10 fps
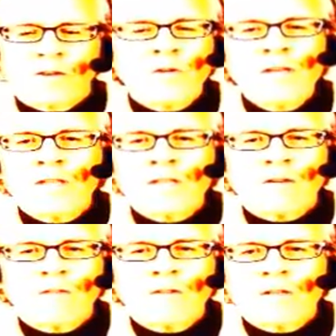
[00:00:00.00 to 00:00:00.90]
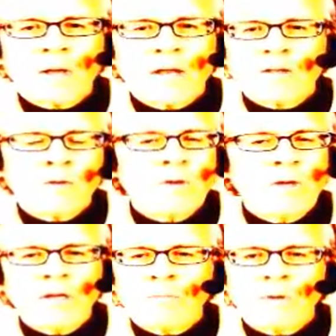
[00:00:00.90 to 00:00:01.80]
The trees of this planet
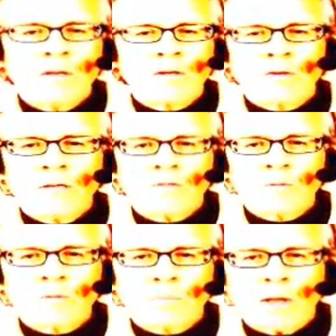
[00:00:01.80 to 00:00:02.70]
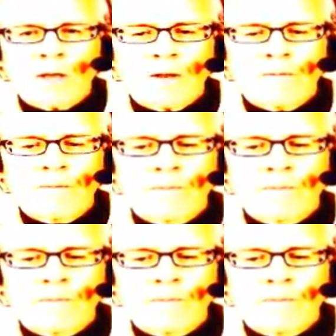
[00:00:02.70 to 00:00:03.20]
don't need to be the trees of this planet.